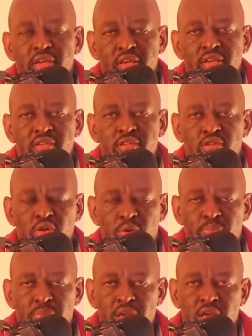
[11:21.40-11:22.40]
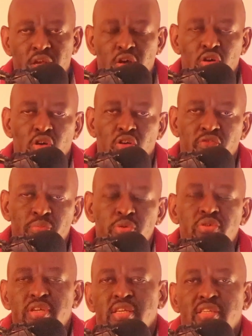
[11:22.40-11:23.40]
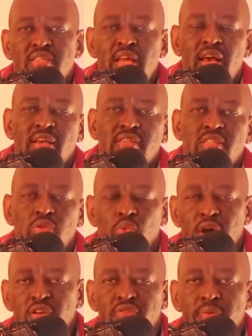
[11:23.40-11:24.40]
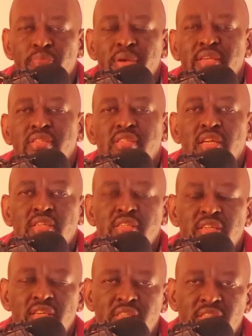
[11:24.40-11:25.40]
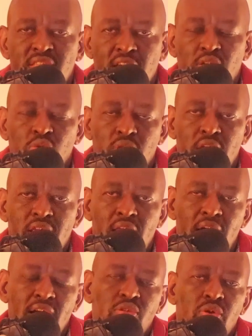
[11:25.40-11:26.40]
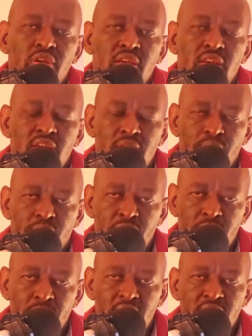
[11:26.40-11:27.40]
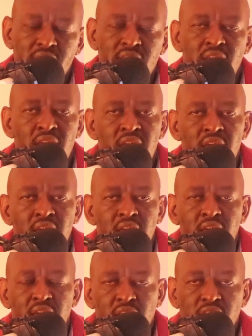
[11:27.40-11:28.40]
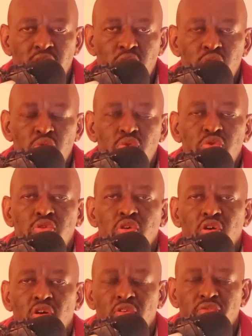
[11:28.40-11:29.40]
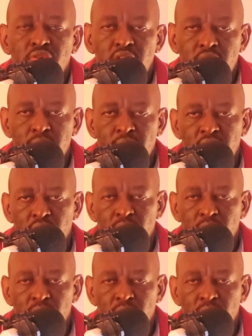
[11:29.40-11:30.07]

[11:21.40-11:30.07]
this topic of building trust, one of the best strategies that you can actually implement is use of email